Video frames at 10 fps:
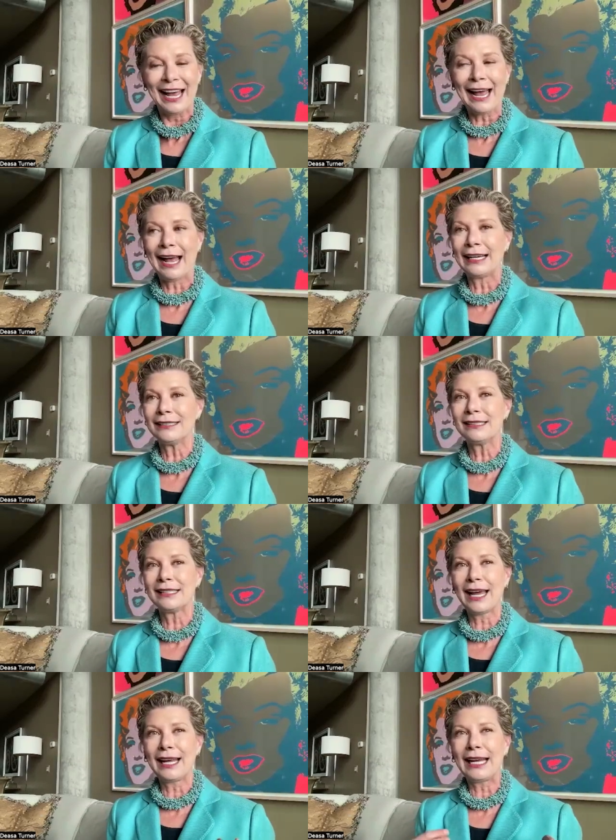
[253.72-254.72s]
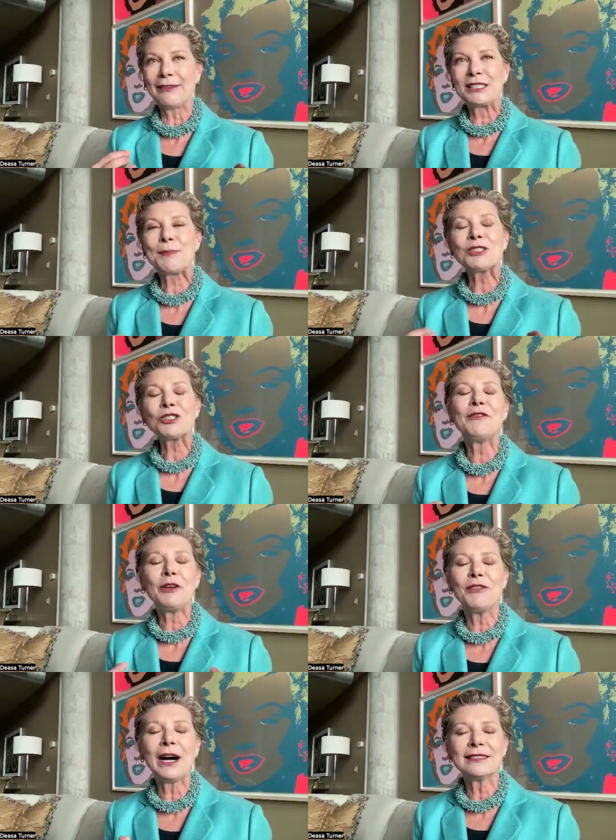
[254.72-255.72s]
And if, especially if
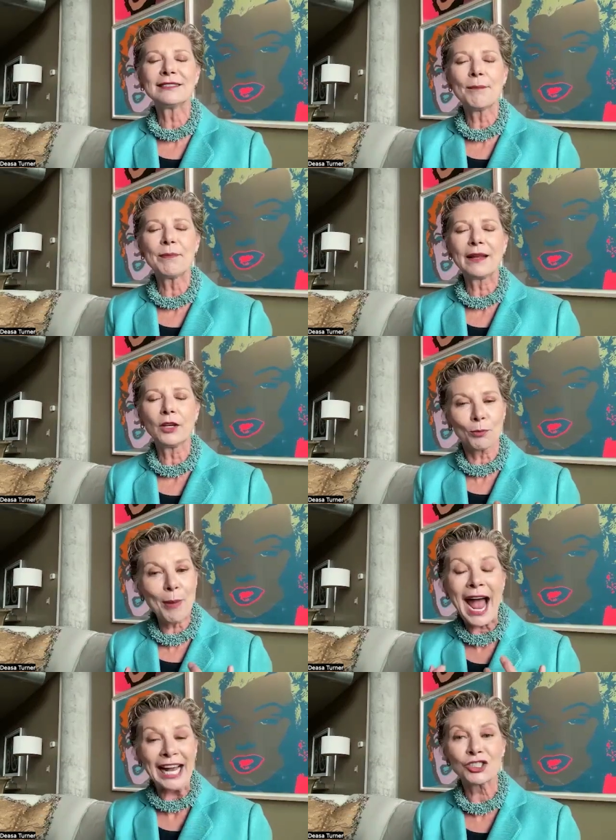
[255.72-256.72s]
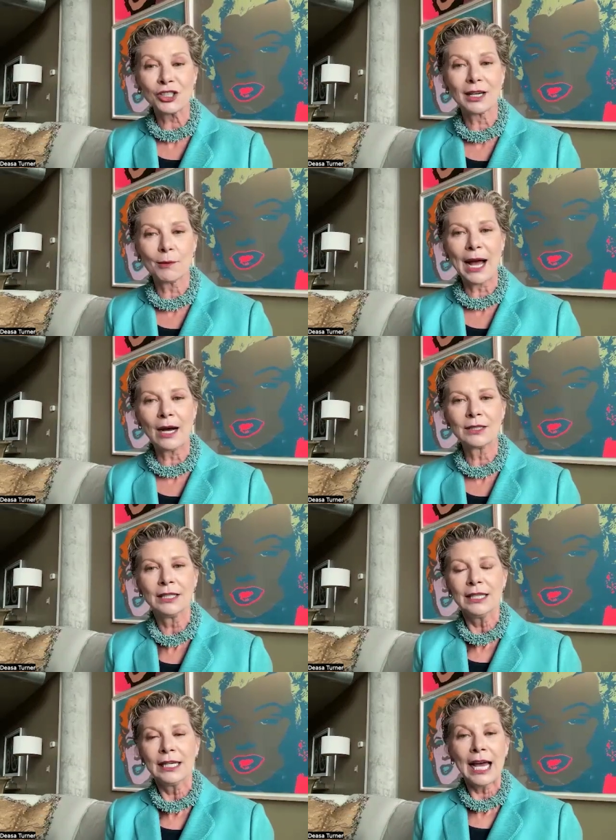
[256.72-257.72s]
you find something you're passionate about.
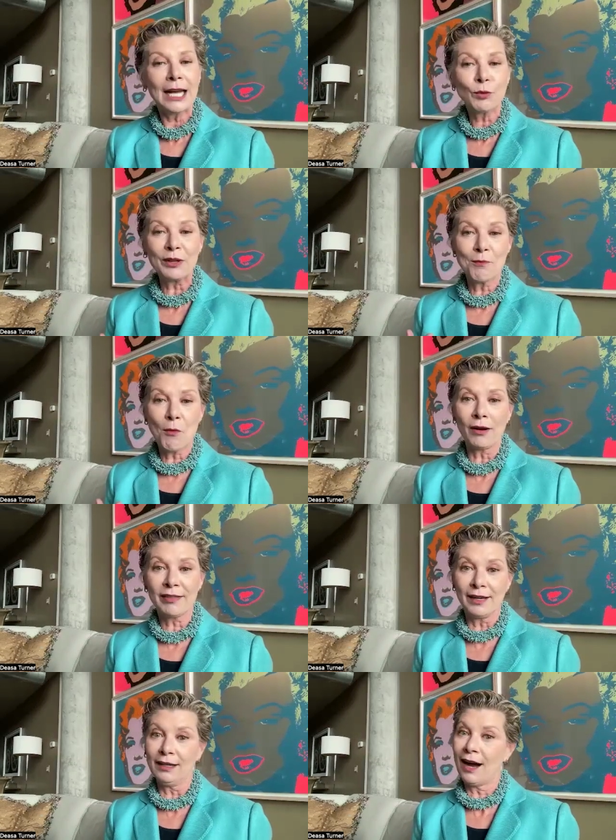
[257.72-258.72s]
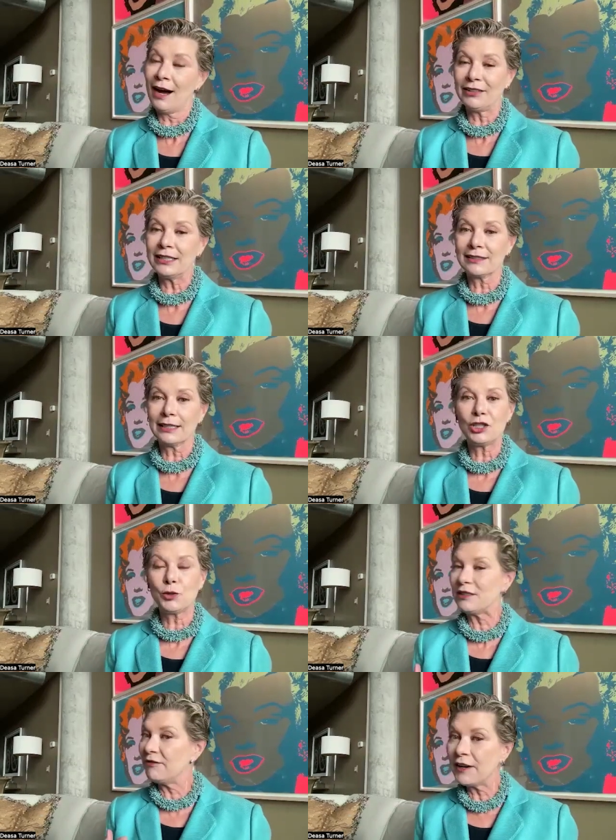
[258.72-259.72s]
And with Martha, obviously, she
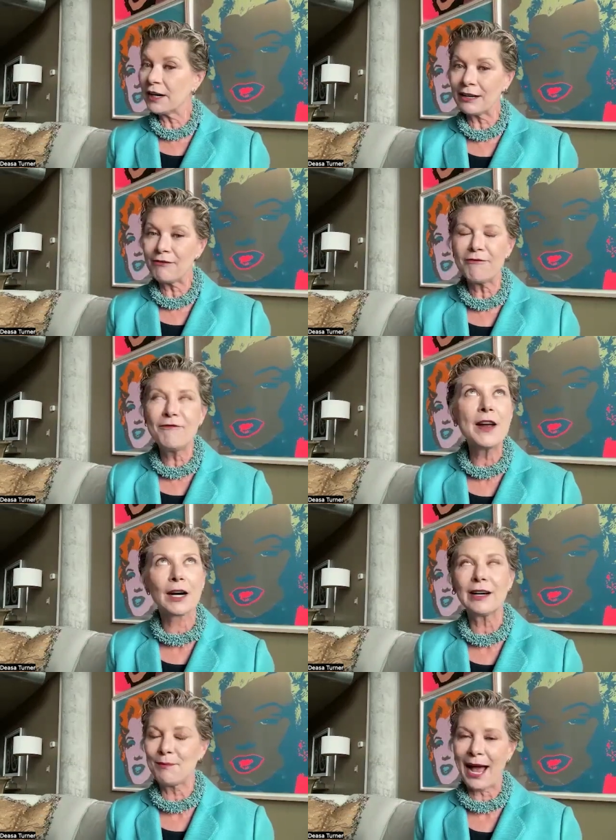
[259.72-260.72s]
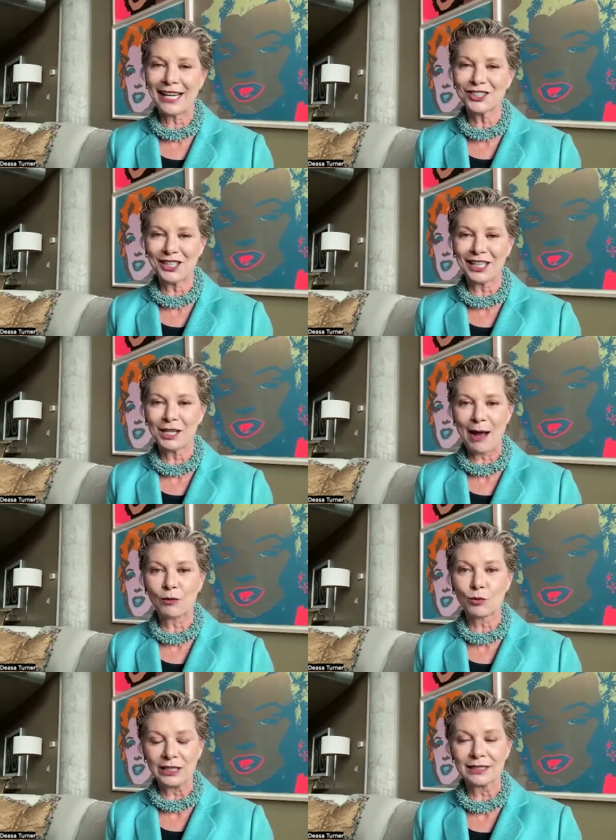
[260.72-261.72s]
was very, very passionate
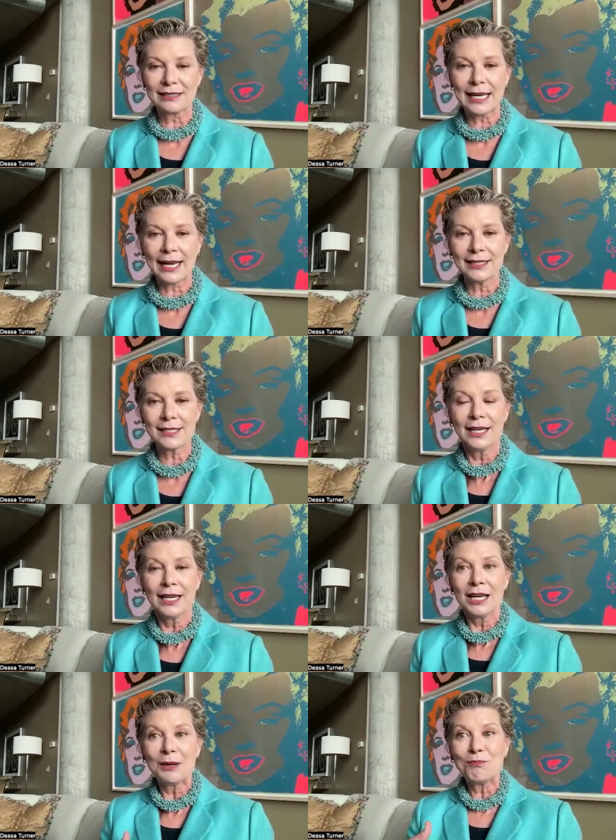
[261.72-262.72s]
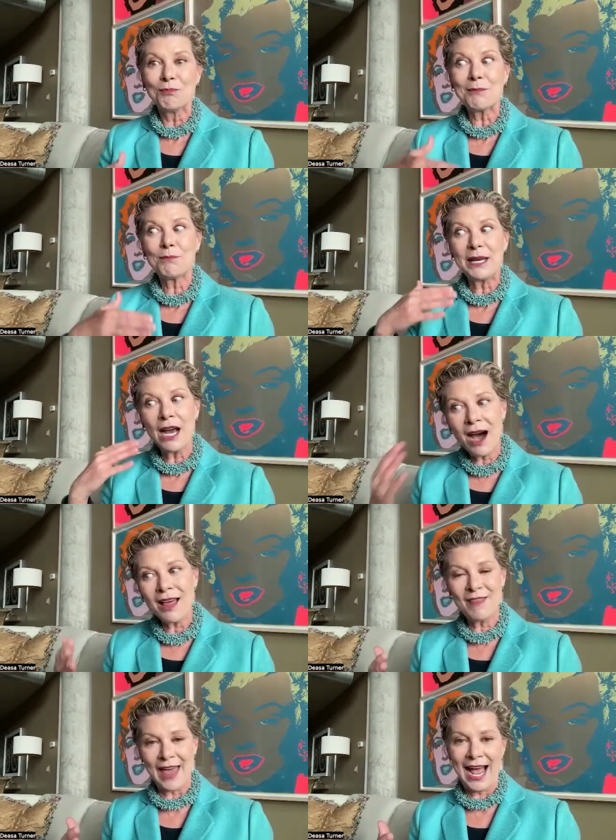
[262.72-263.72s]
about real estate. But
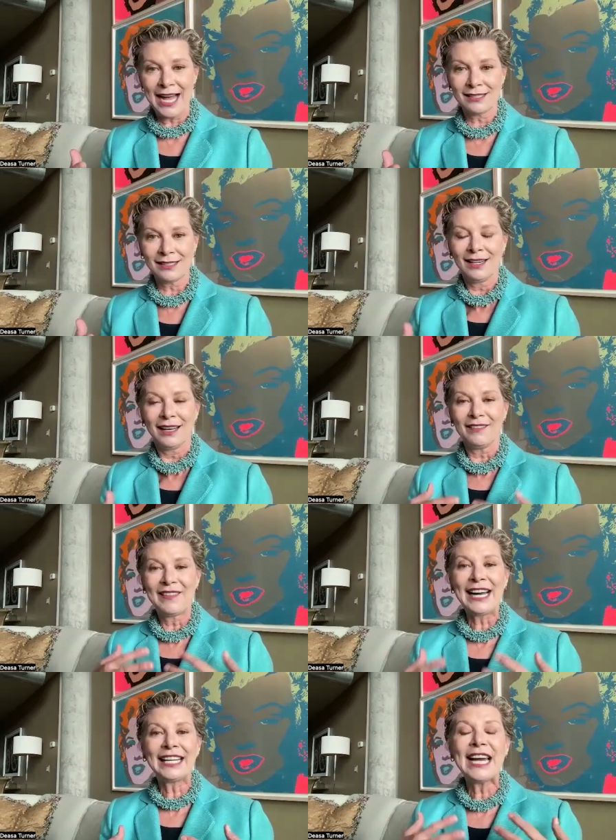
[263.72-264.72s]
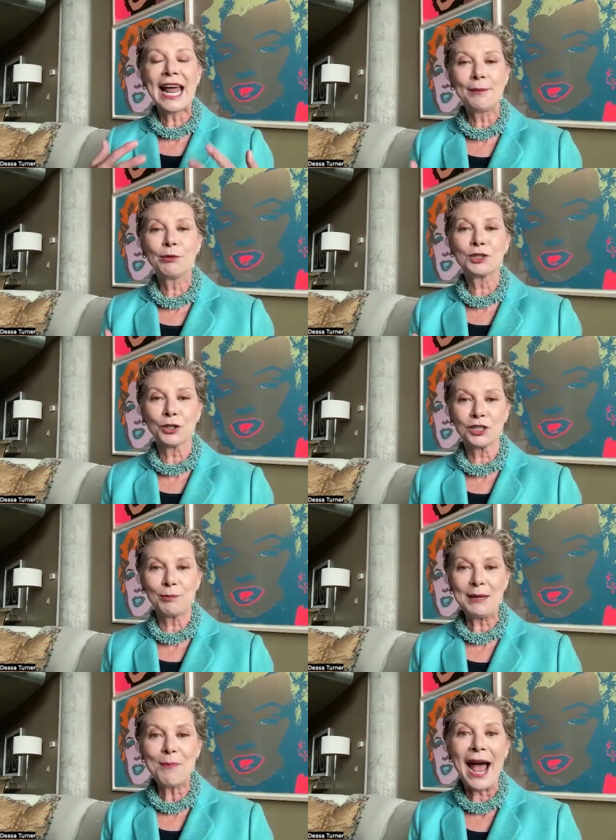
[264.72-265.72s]
beyond that, that enabled her to
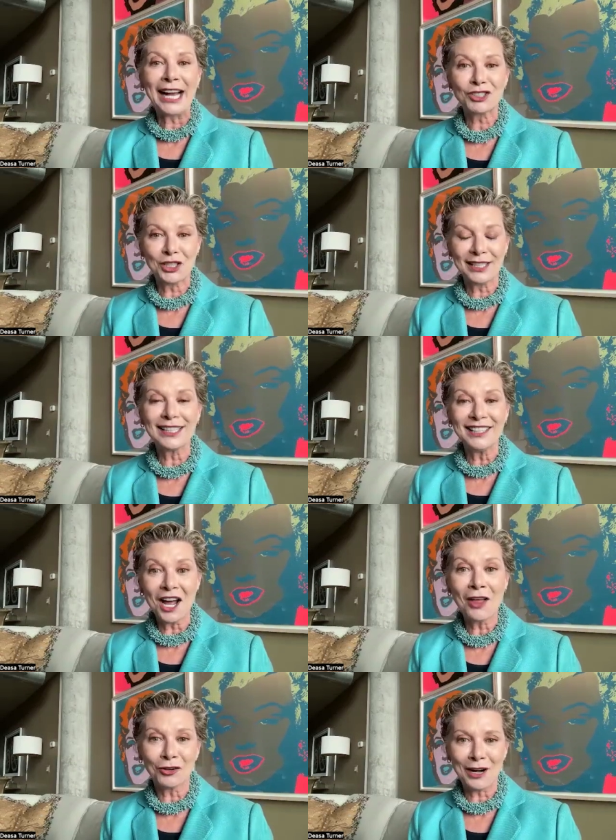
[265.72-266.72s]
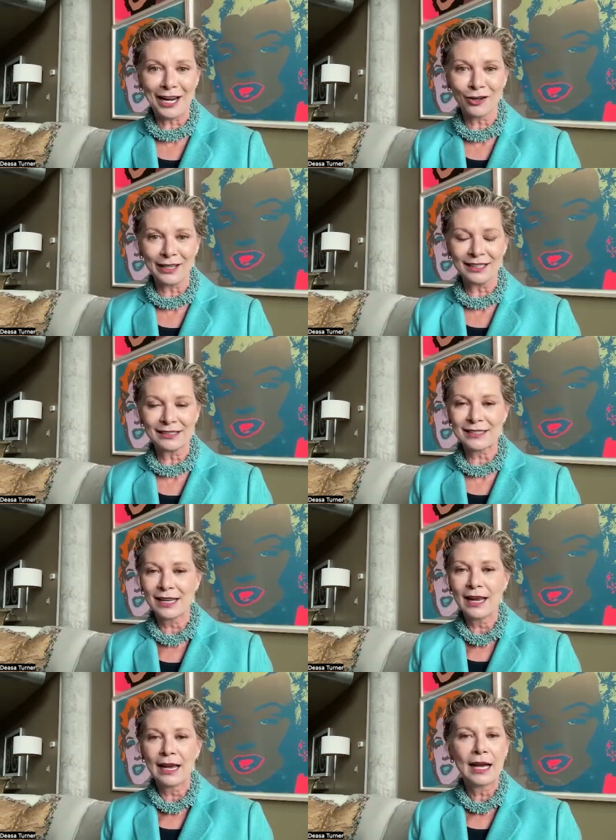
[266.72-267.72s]
be passionate in other areas,
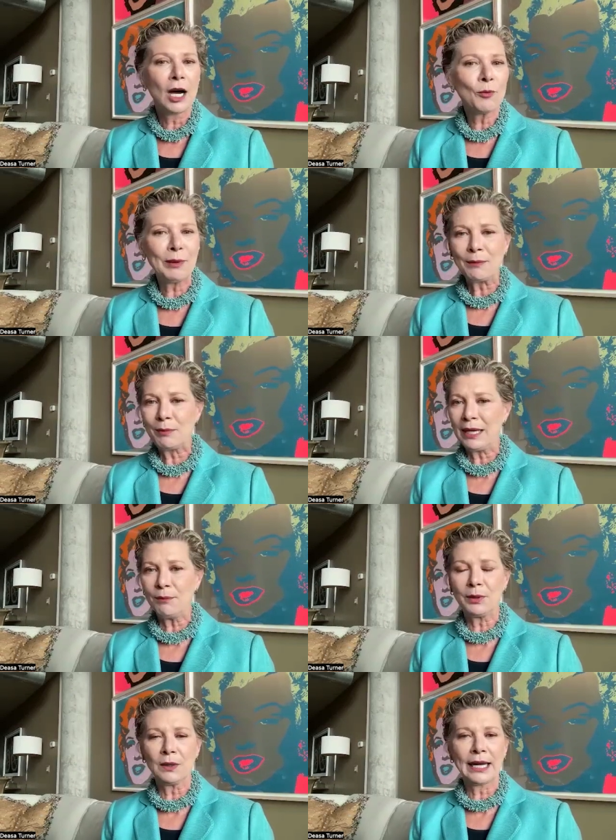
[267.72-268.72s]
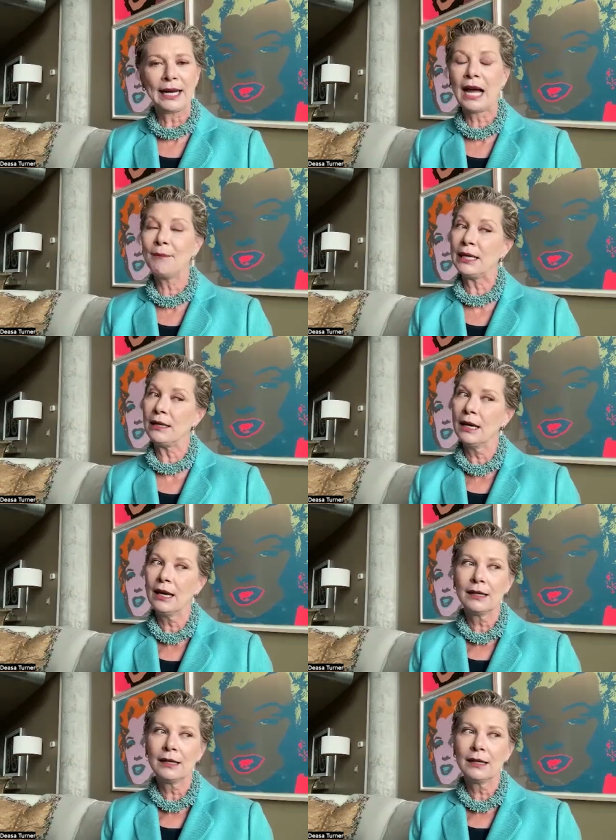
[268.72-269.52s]
helping people. And I mean,